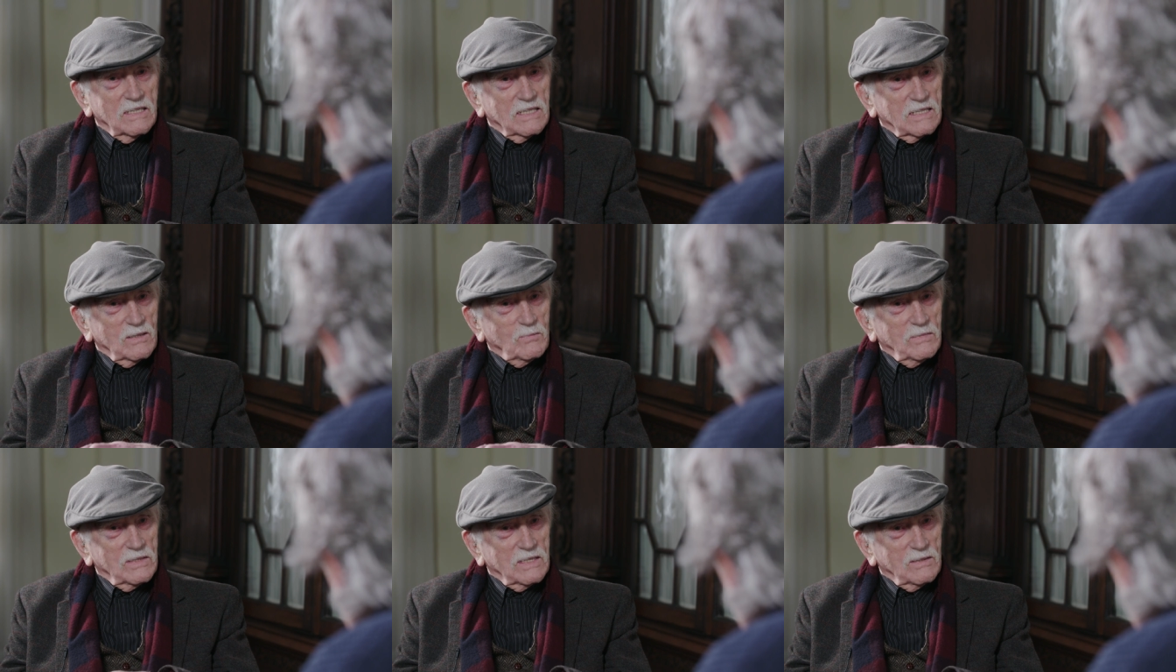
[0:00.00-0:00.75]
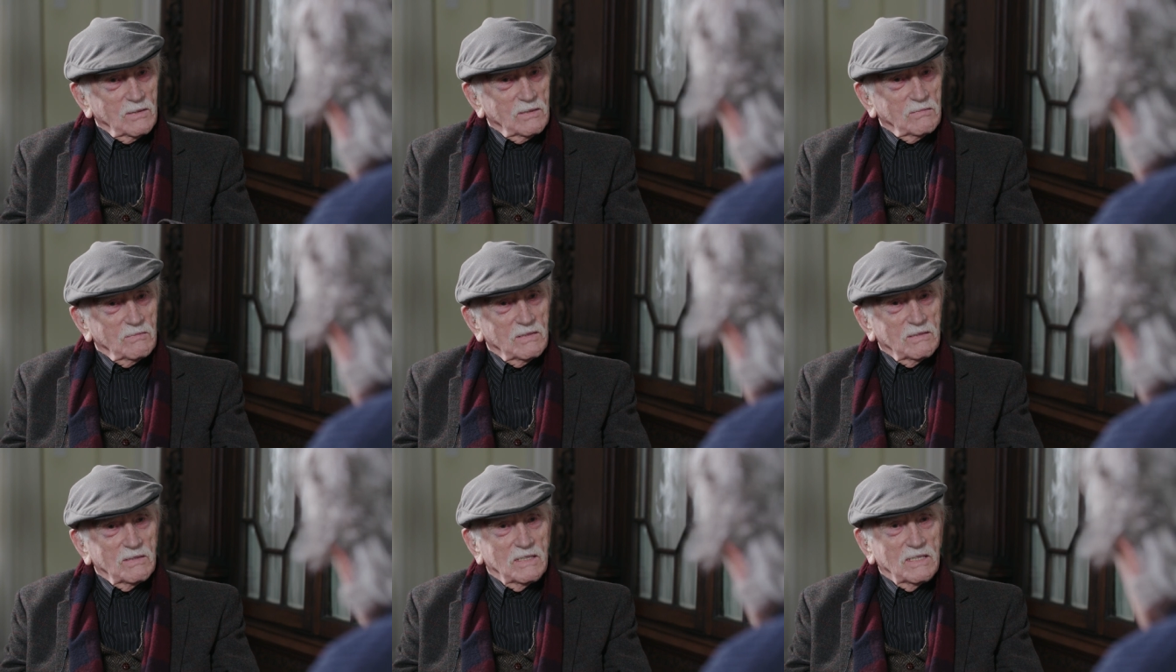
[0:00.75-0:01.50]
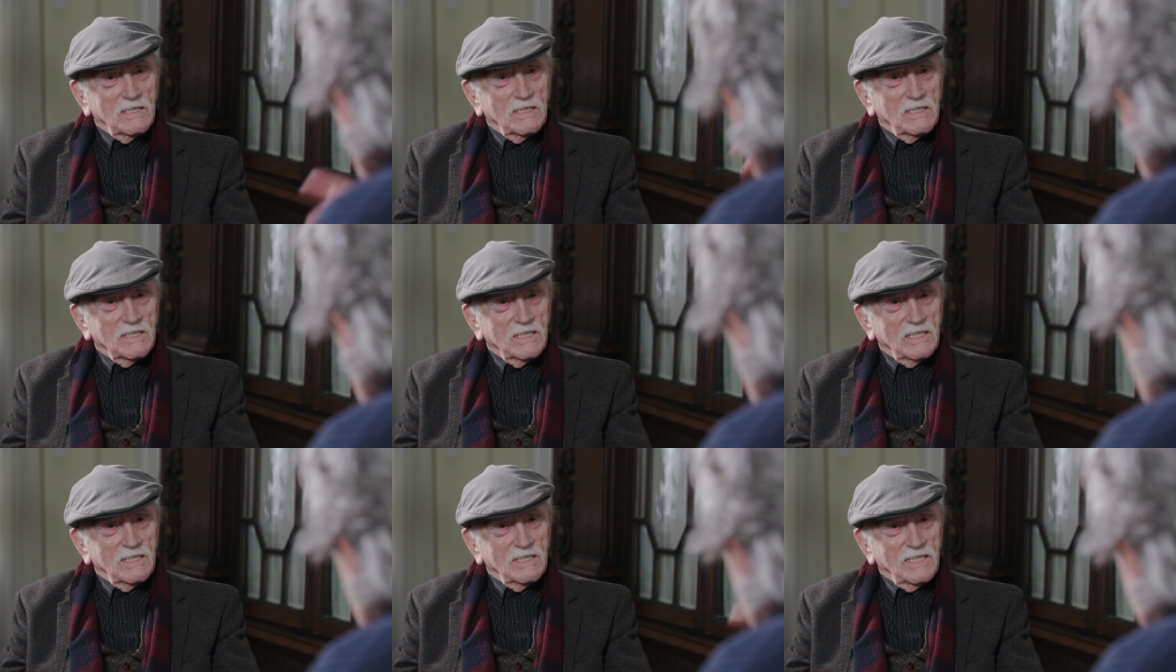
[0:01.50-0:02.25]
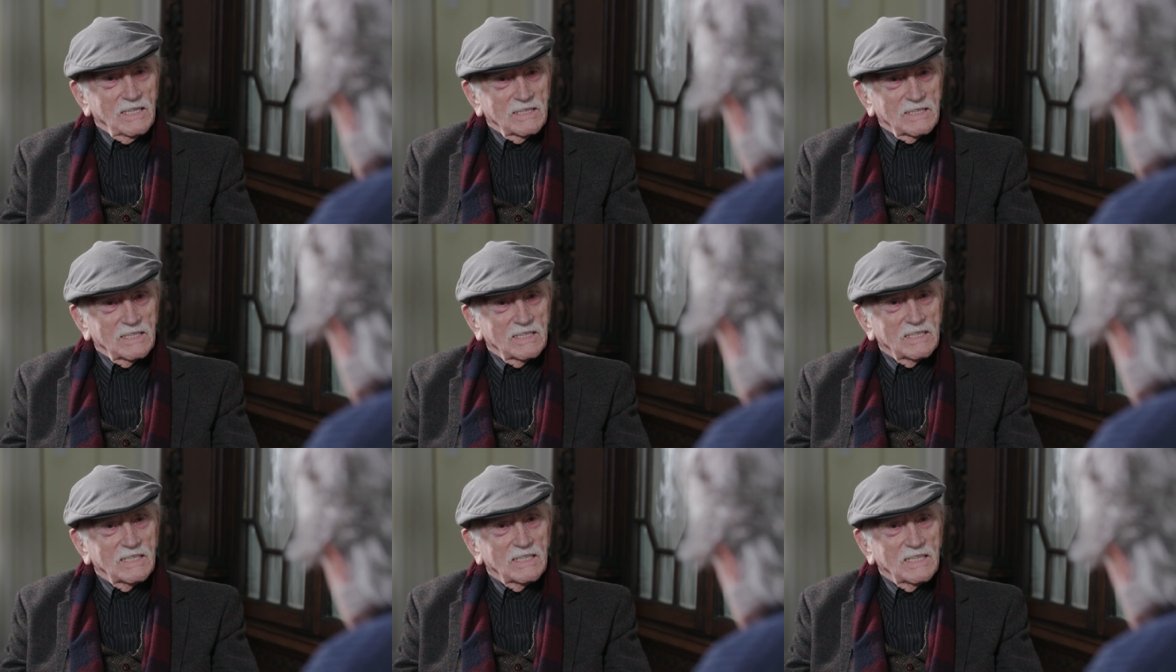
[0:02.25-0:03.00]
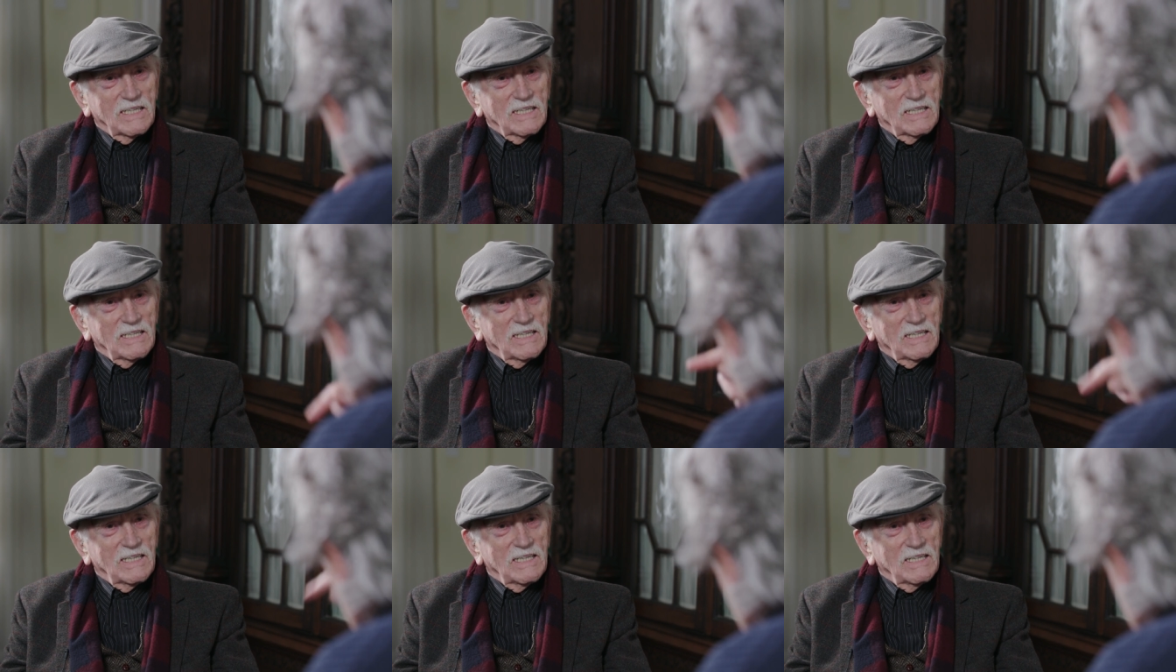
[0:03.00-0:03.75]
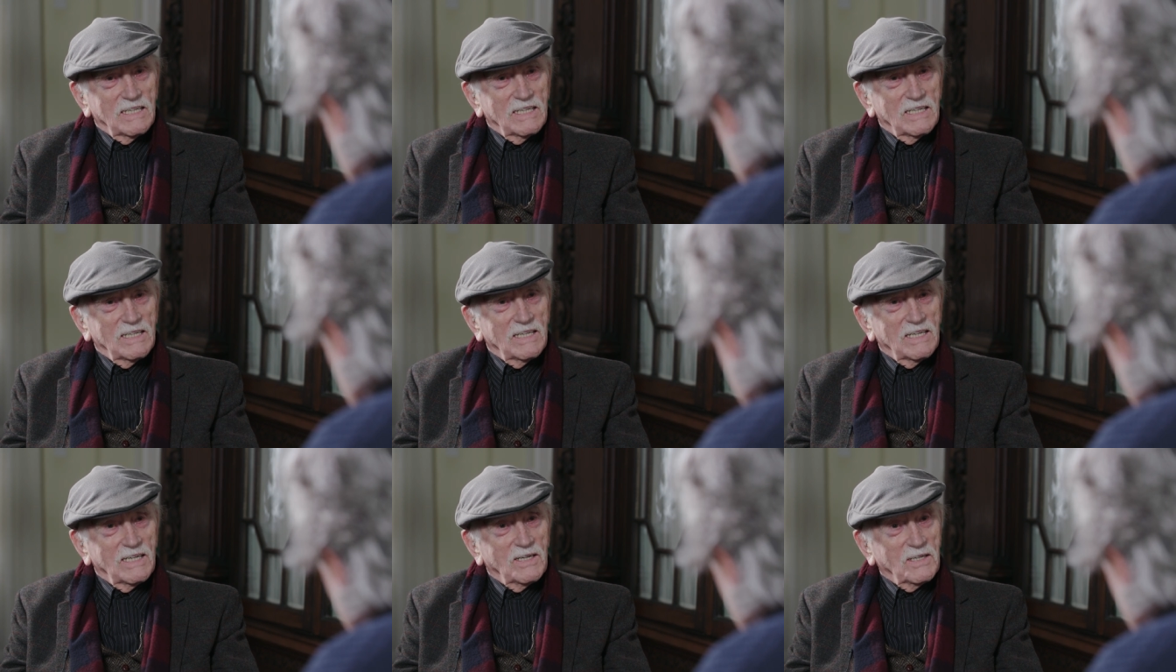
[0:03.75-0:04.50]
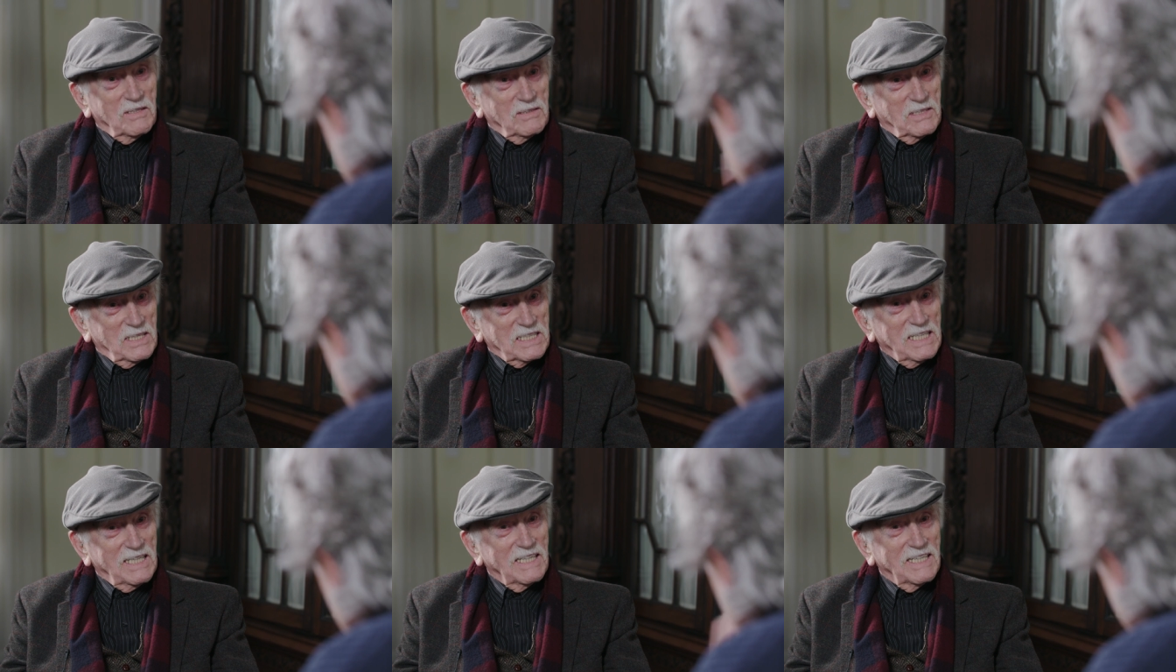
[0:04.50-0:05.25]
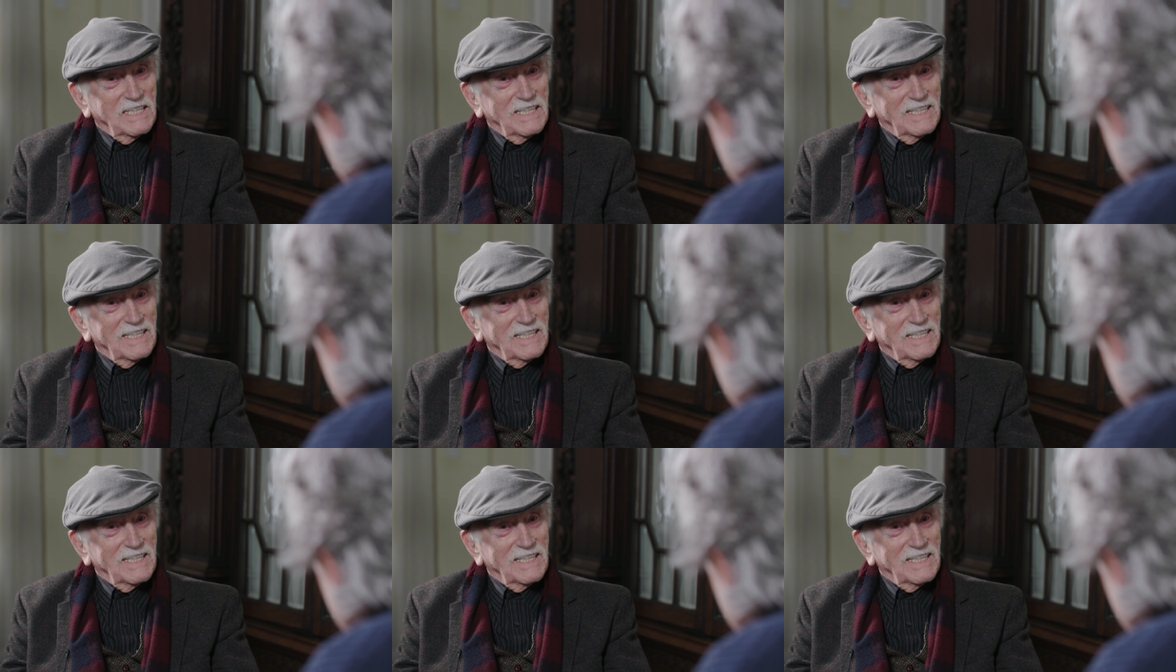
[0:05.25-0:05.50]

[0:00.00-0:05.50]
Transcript: Yeah, they're, they're I know about that. Yes, because yes. Steward of Christendom was Kil Kiltegan